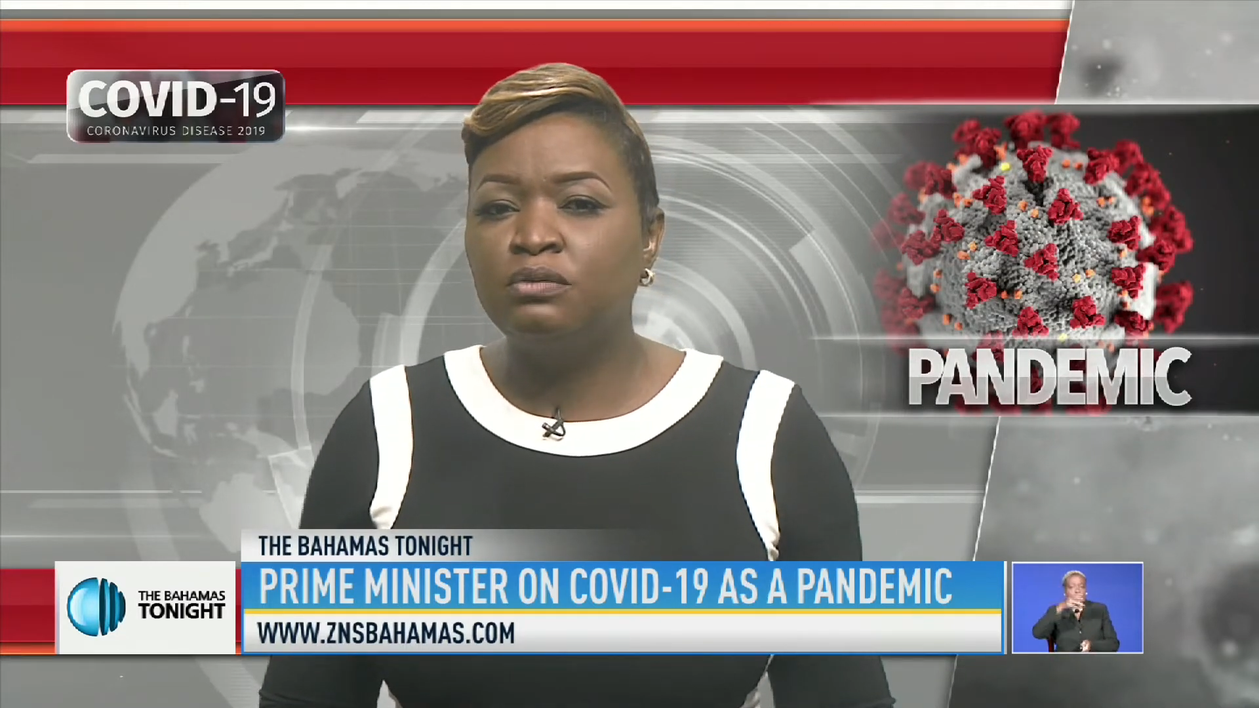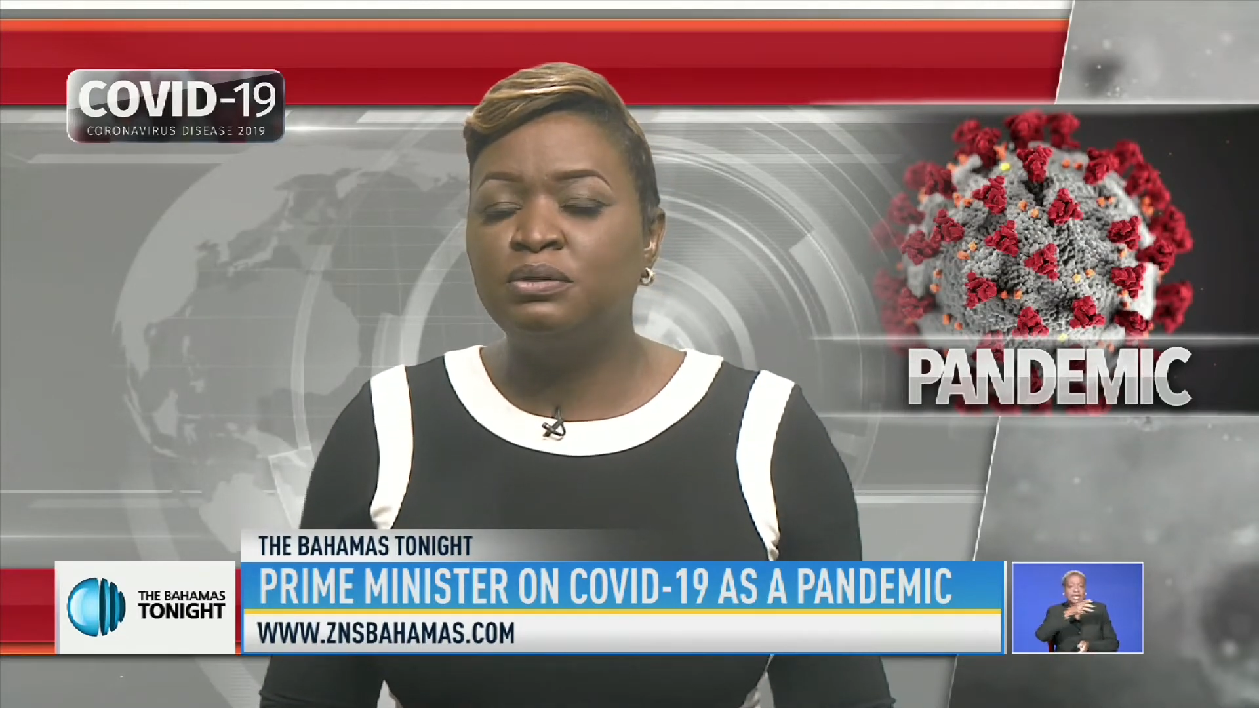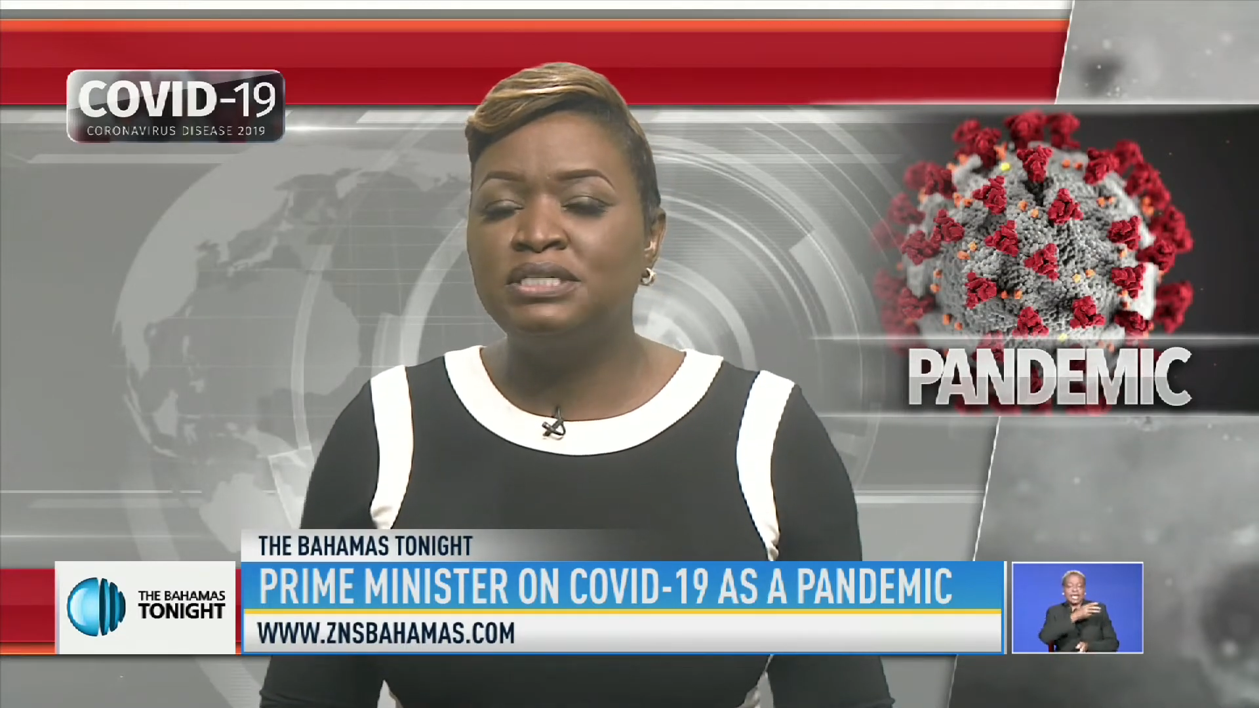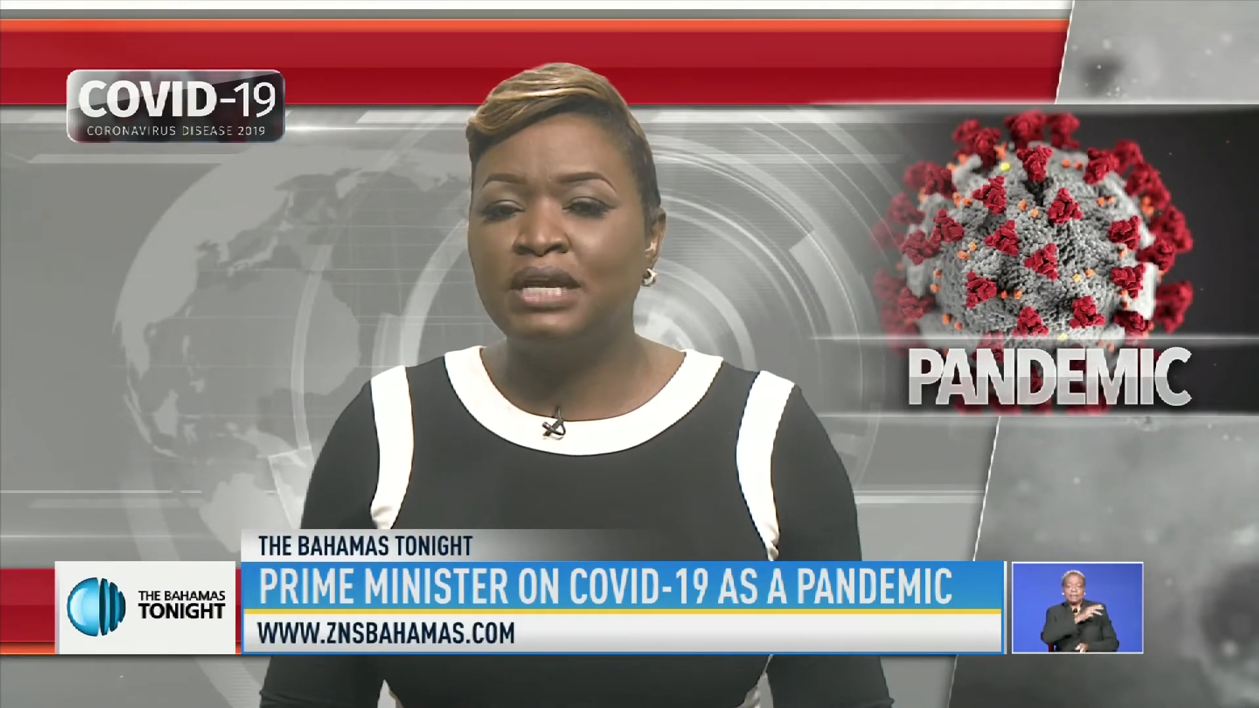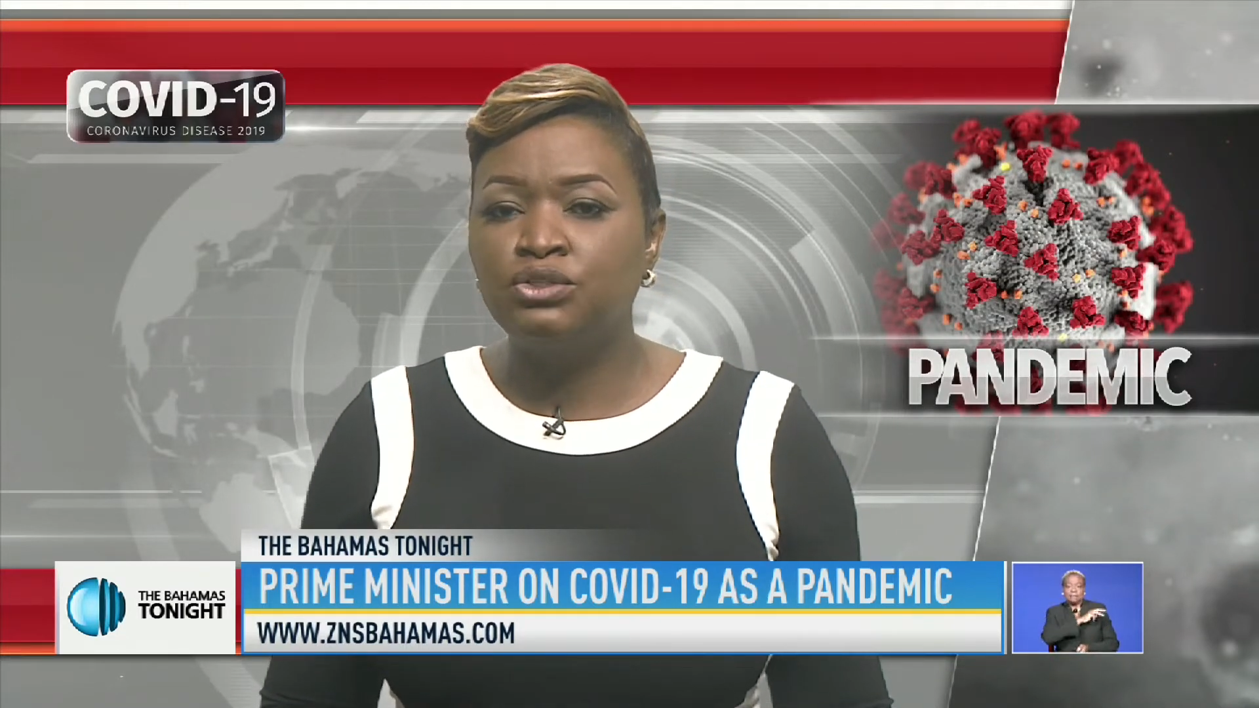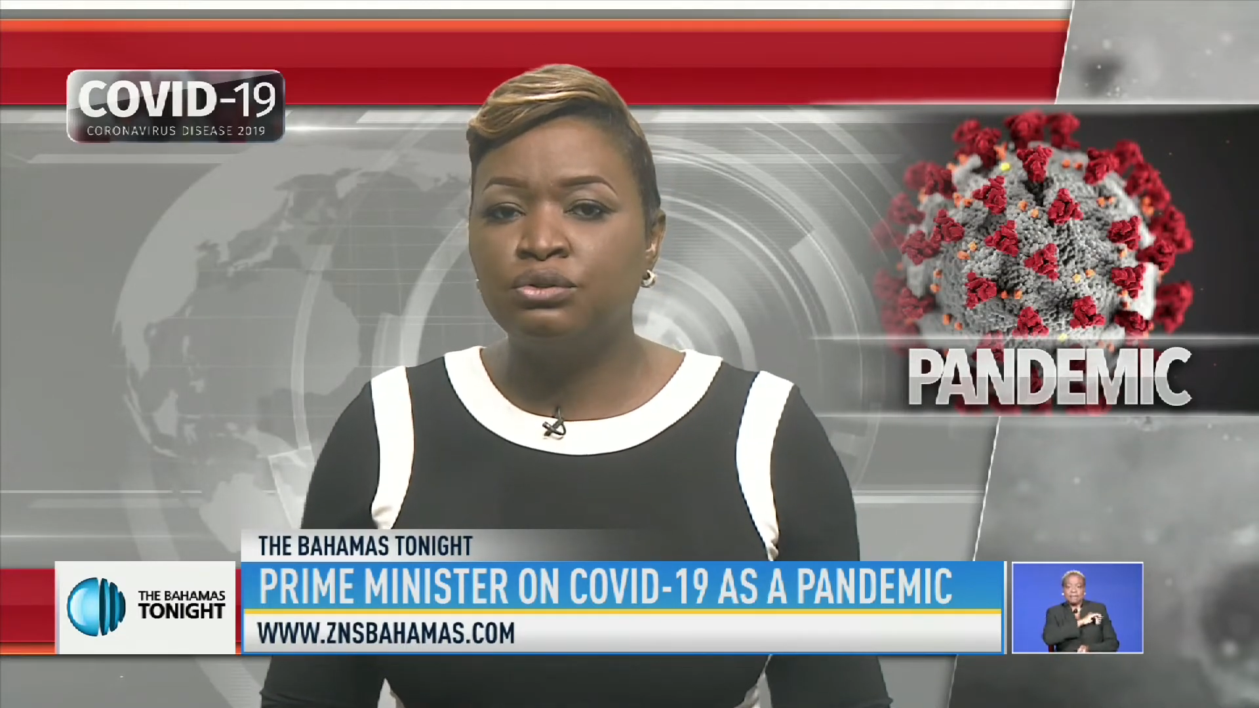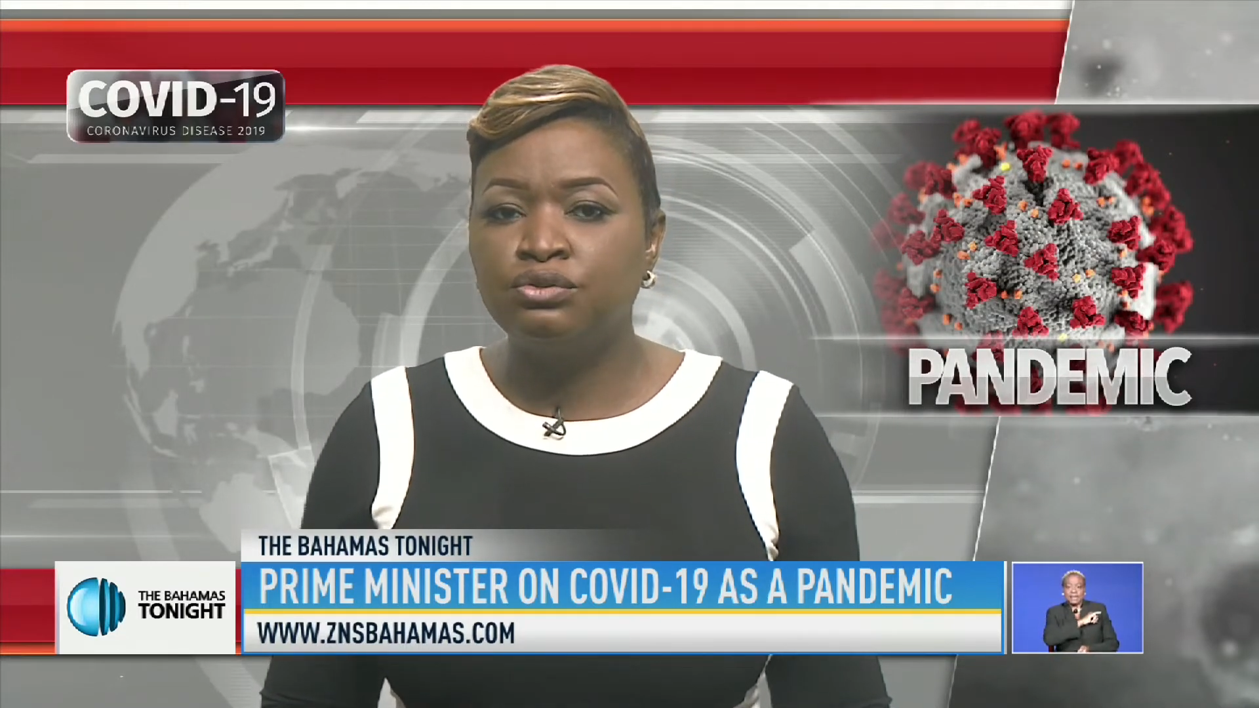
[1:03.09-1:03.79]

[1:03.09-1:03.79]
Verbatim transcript: the potential